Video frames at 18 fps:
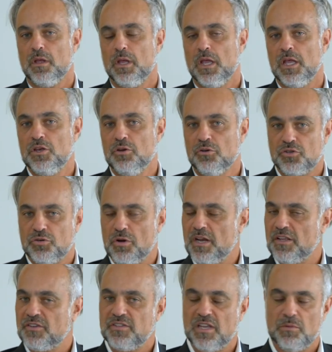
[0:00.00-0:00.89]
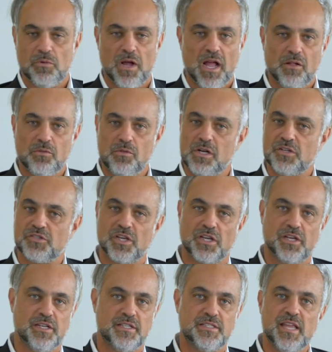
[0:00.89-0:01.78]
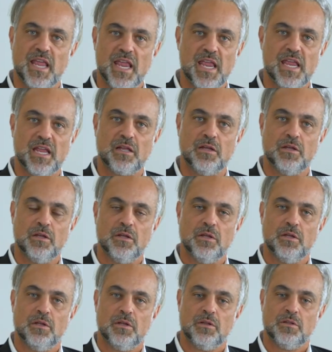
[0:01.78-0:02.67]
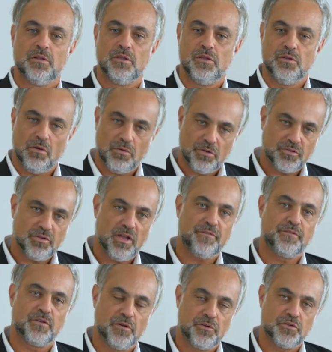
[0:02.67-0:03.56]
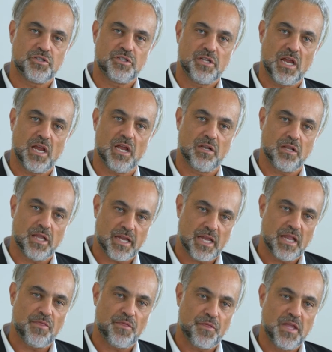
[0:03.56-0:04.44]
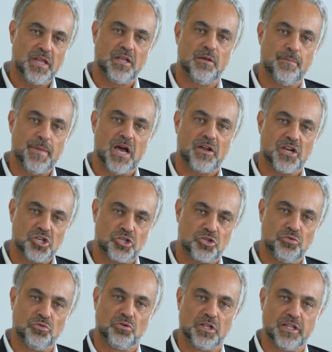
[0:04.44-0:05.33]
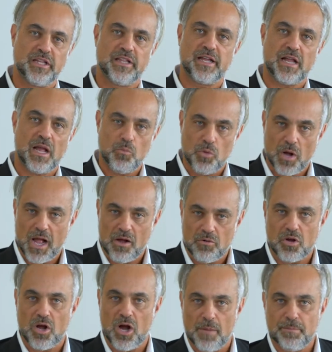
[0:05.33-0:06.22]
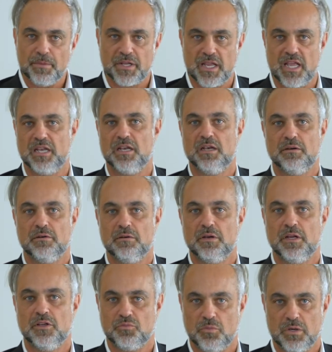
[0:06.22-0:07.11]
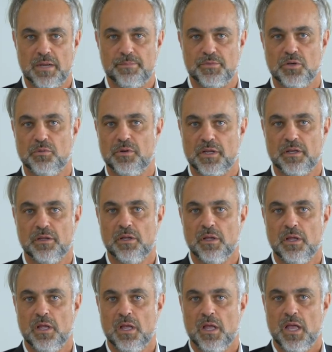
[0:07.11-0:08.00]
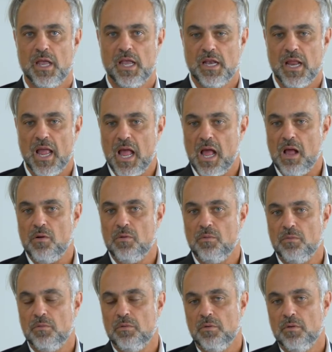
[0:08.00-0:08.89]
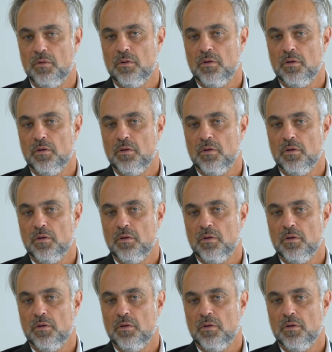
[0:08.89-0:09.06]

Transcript: and you're trying to say, well, how long is it going to take? You also have to understand, like, and think about internally, like, well, how complicated is what I'm doing? And how